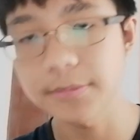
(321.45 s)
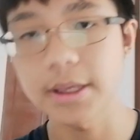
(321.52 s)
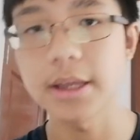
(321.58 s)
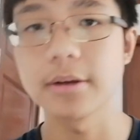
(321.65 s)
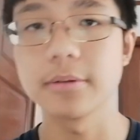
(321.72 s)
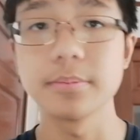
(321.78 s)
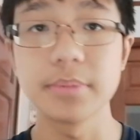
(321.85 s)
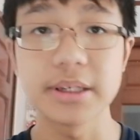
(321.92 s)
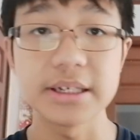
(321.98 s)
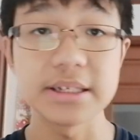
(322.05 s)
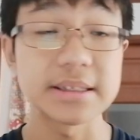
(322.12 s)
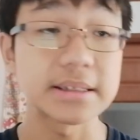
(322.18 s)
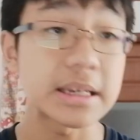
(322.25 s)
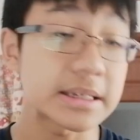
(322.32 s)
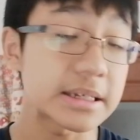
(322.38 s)
And because
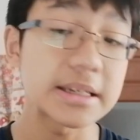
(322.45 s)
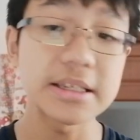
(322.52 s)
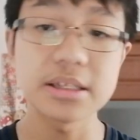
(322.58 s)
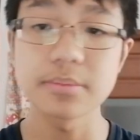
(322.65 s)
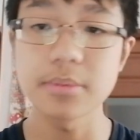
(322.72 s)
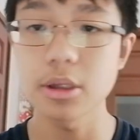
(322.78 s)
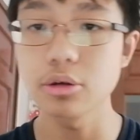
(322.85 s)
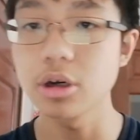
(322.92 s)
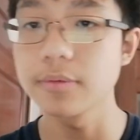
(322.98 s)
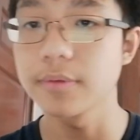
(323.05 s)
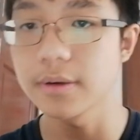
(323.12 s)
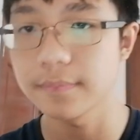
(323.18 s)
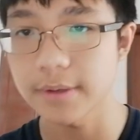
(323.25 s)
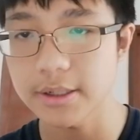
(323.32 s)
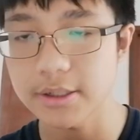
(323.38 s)
necessity is the mother of
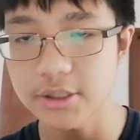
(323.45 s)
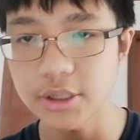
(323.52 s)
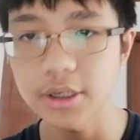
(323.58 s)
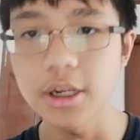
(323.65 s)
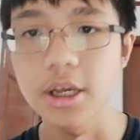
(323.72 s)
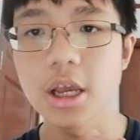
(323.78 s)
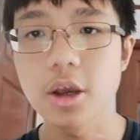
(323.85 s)
invention,